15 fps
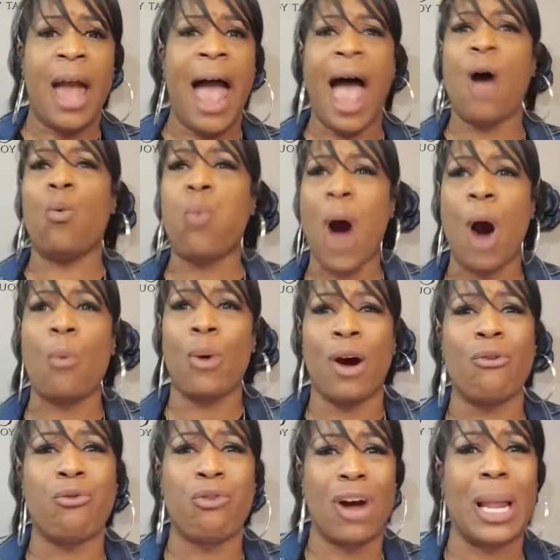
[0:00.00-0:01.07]
and what
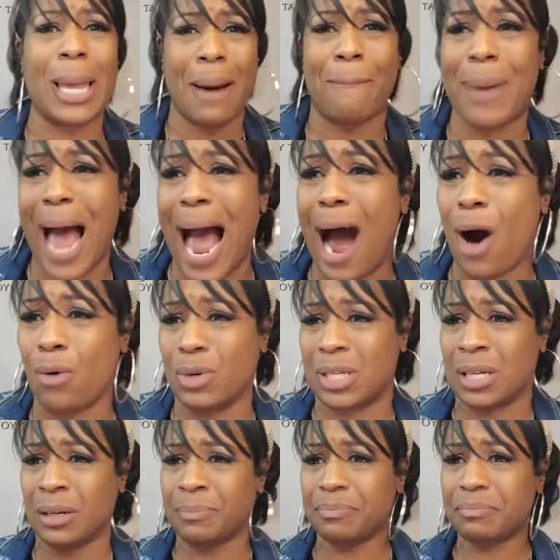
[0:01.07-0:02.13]
we're really
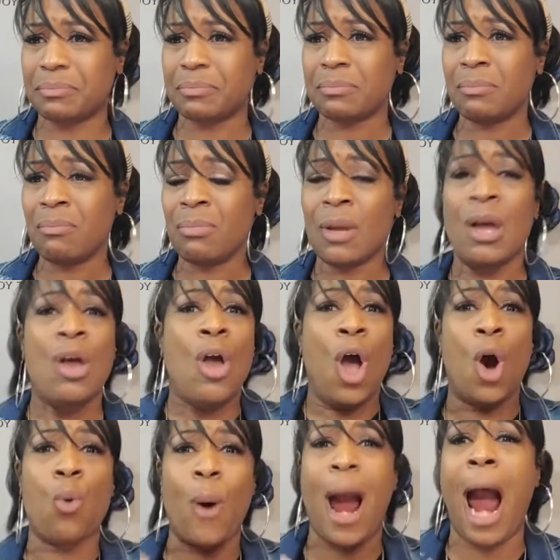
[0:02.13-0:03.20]
about.
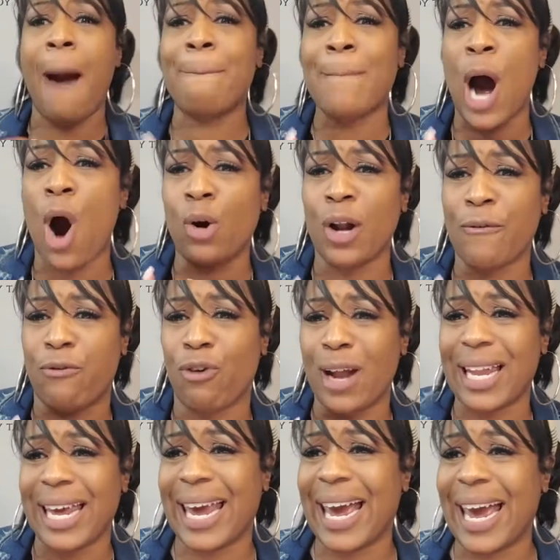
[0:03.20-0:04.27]
and where our motive
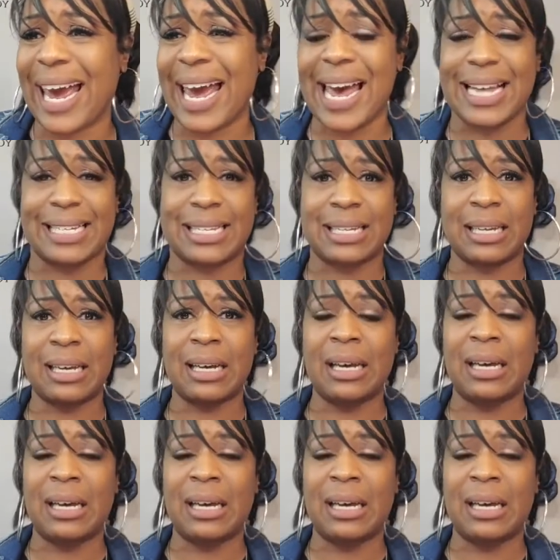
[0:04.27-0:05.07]
really is.